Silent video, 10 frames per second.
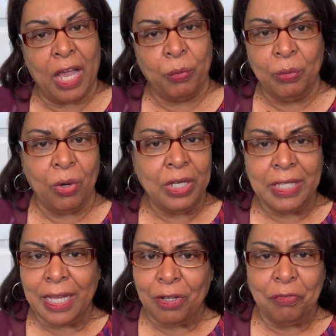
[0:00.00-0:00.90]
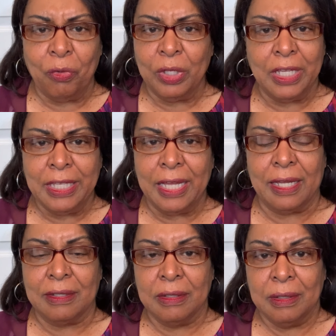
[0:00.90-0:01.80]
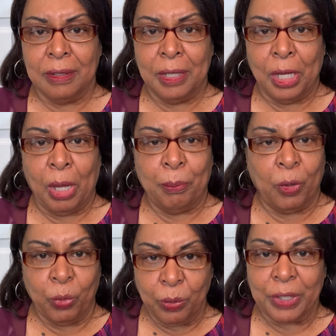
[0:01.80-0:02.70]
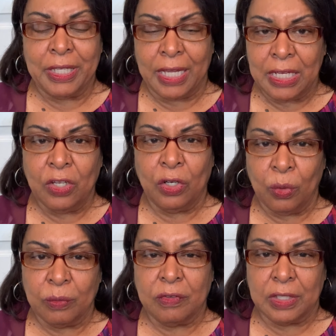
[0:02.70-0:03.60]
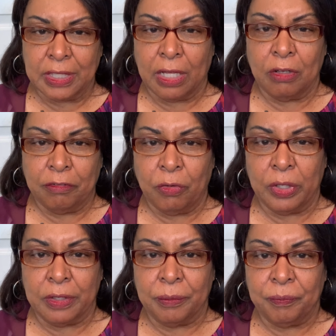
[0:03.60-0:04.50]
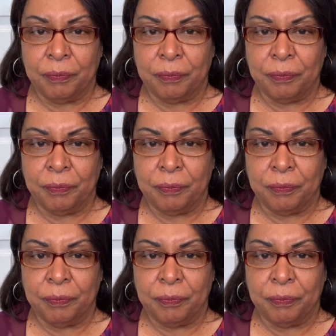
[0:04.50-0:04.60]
We weren't in California yet, but we were getting close to California.